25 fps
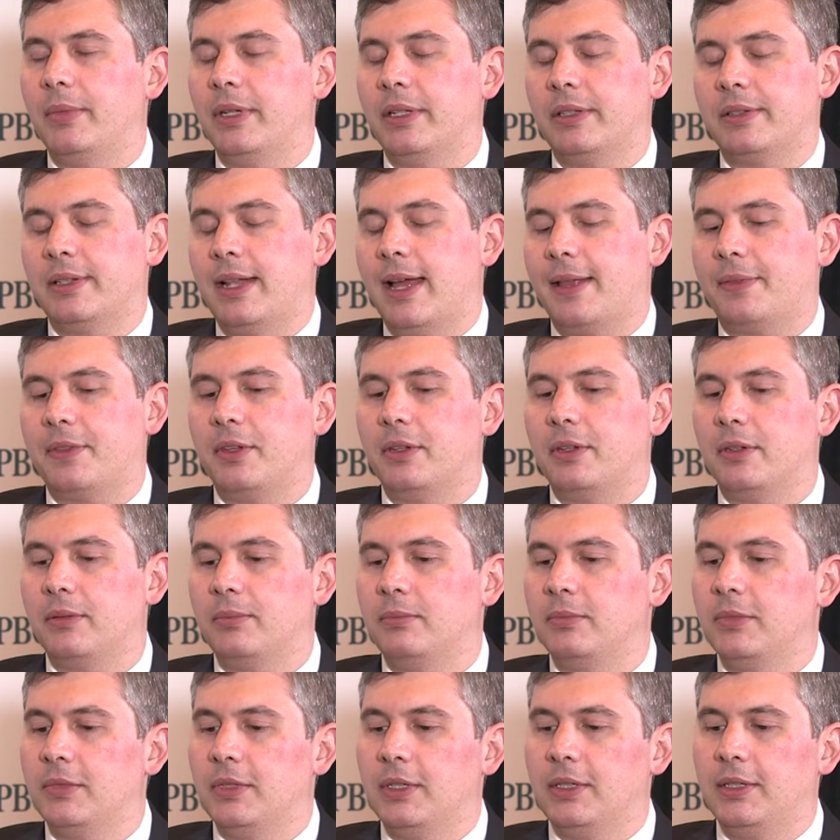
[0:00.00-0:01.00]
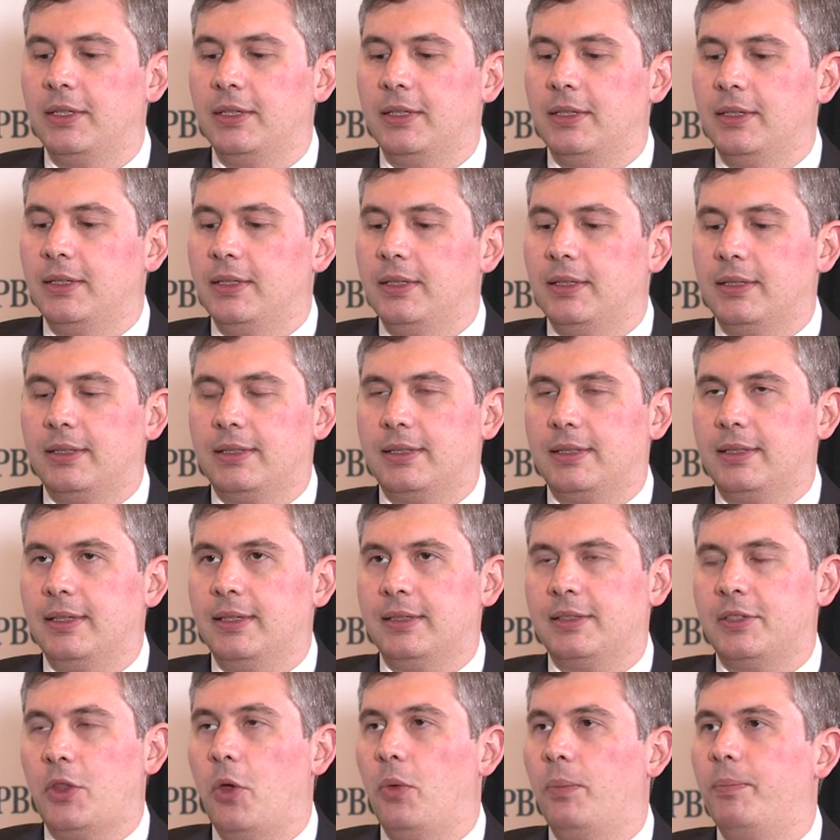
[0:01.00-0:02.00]

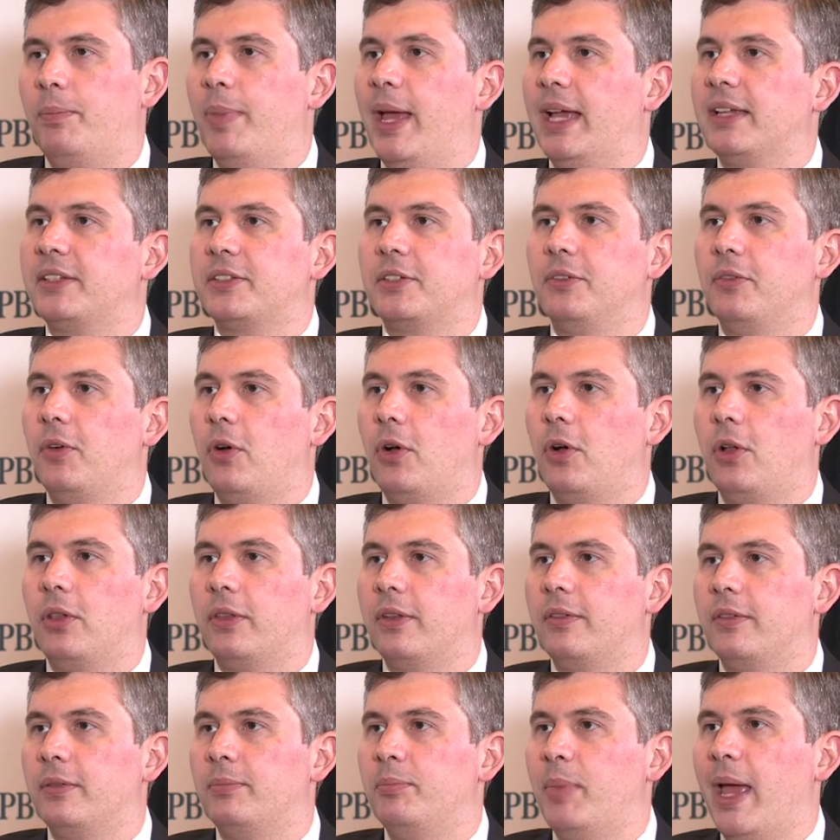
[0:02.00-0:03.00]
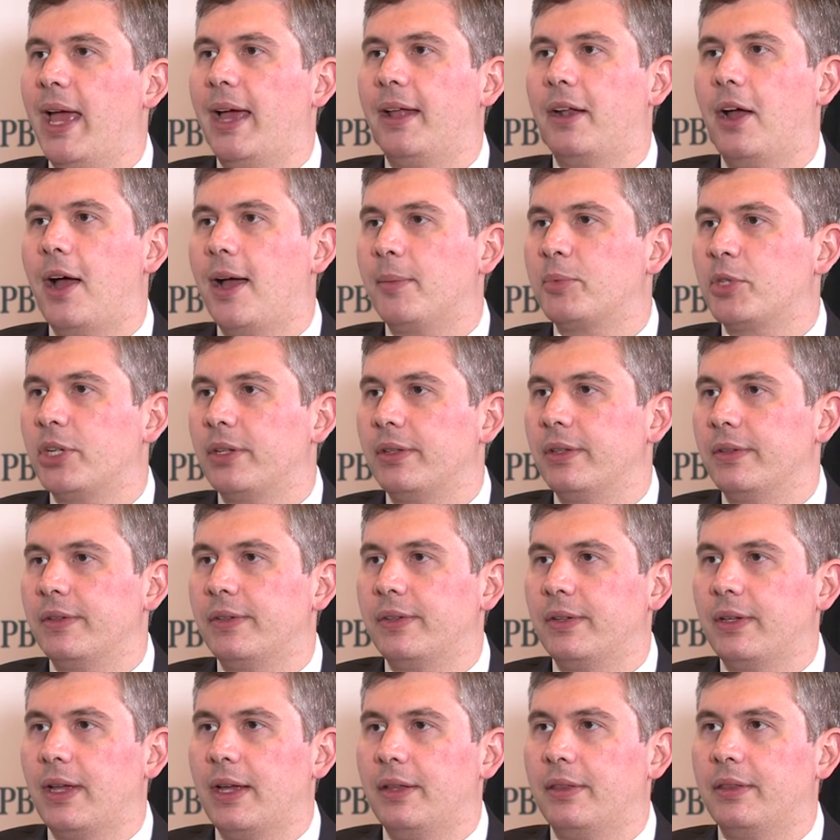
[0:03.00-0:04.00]
It's the best of all the bad
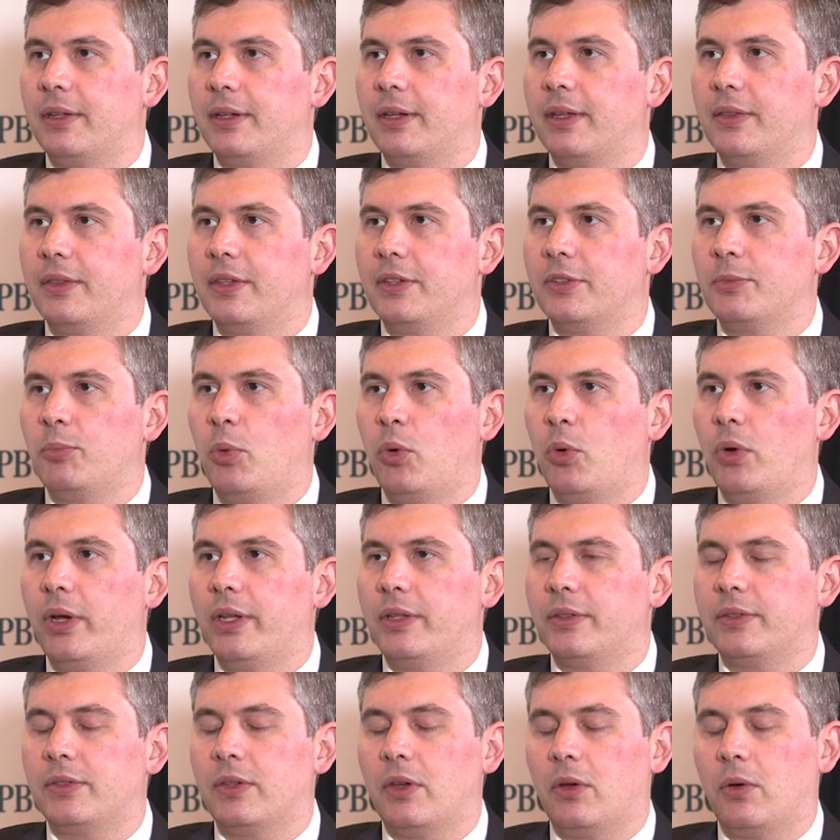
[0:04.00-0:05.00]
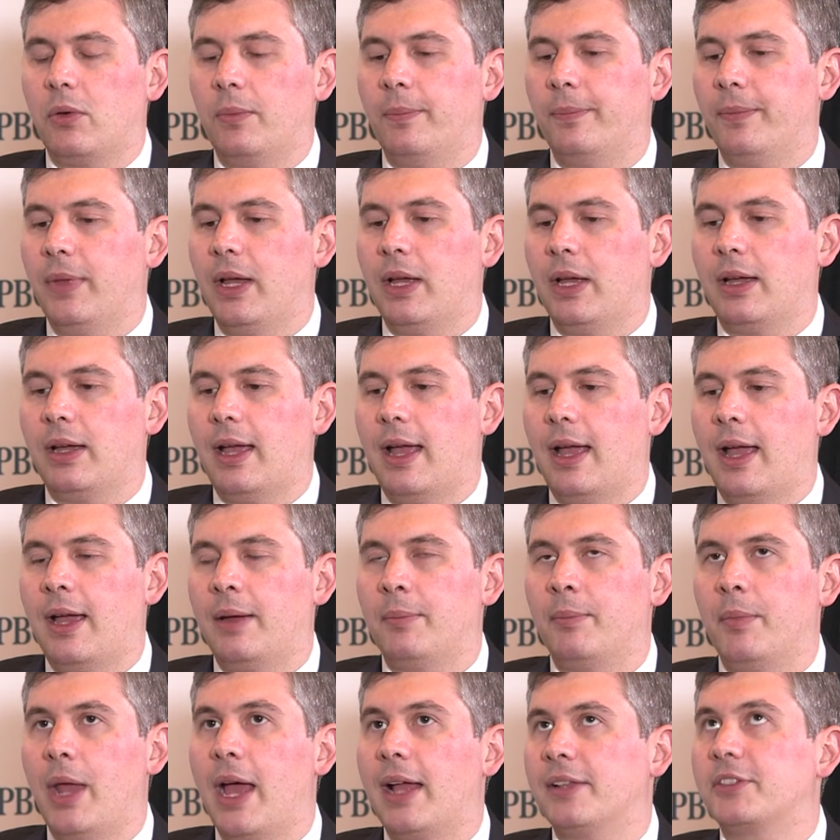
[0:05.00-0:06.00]
options, I think, at this point. So
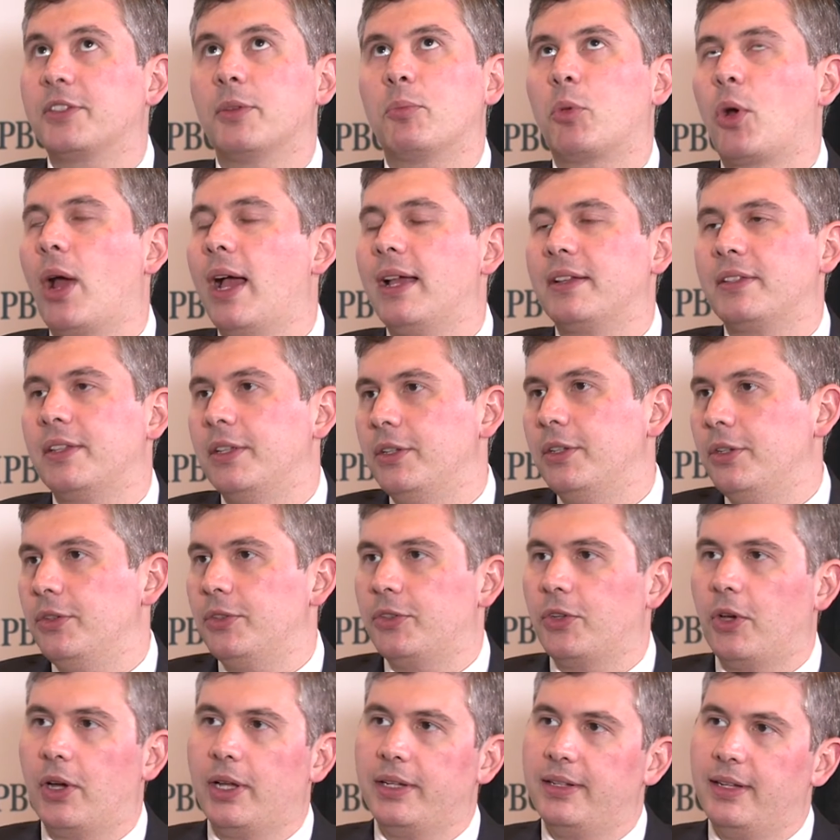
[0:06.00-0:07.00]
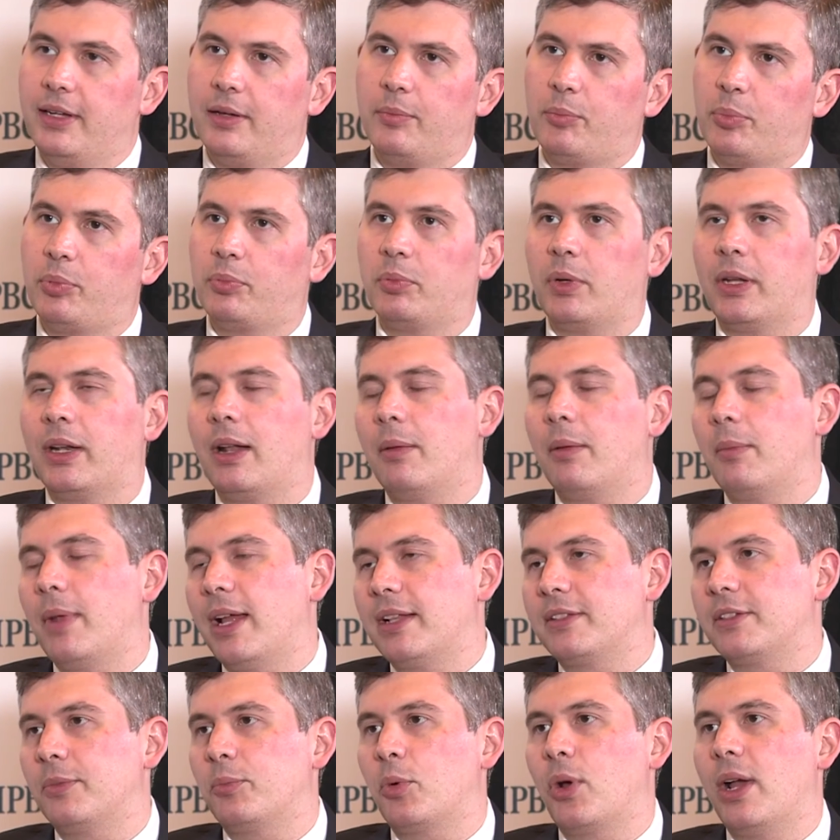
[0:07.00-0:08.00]
I'm not surprised that you saw a dip, and I'm
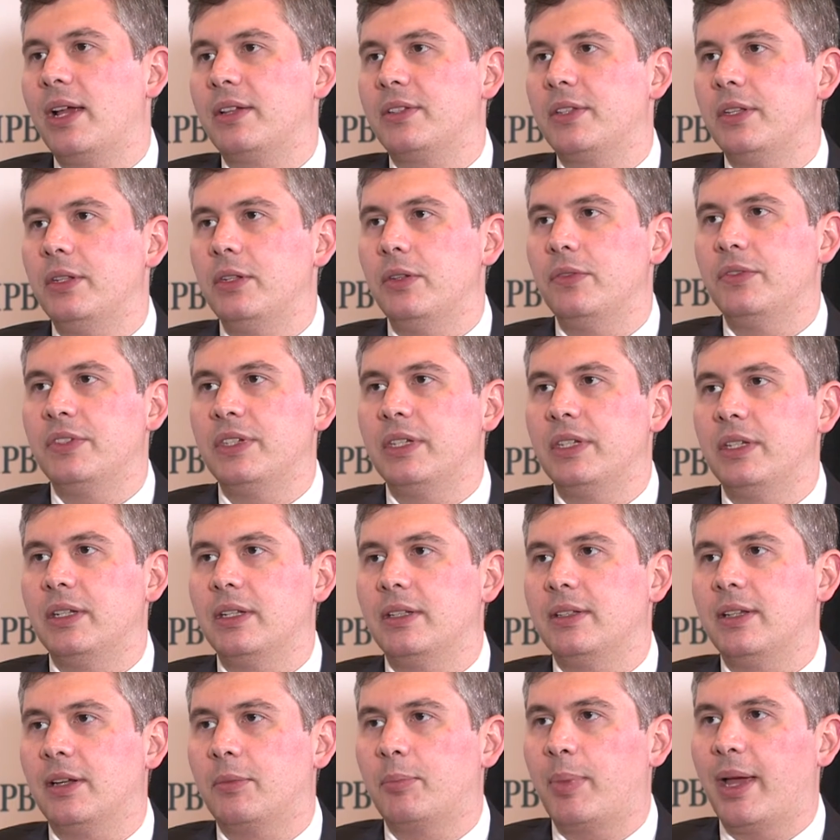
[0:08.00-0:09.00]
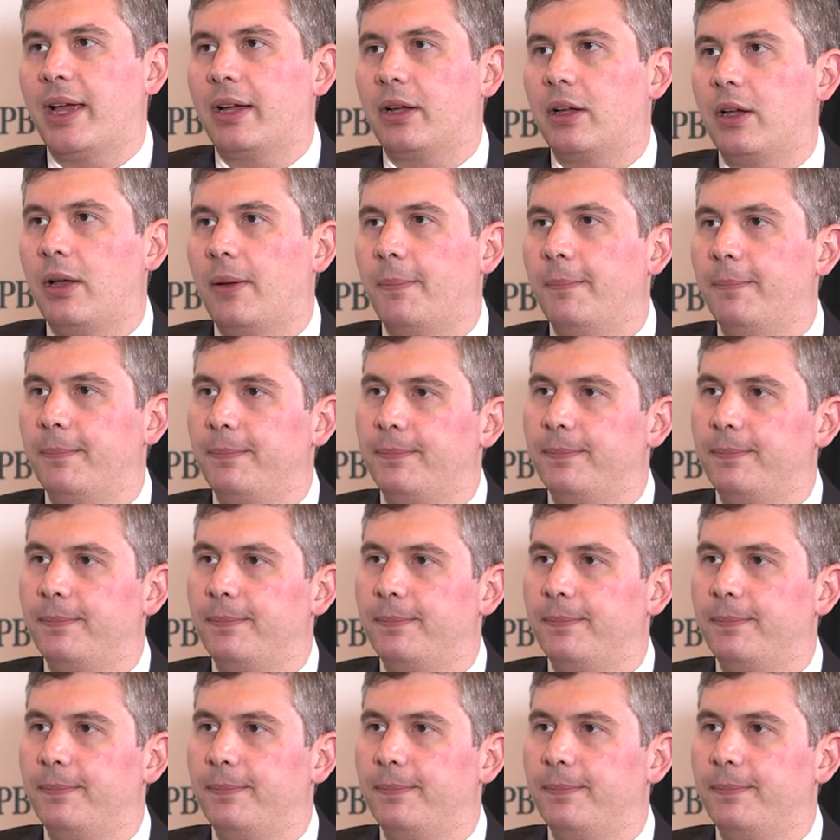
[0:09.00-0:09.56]
not surprised that you've seen it tick back up.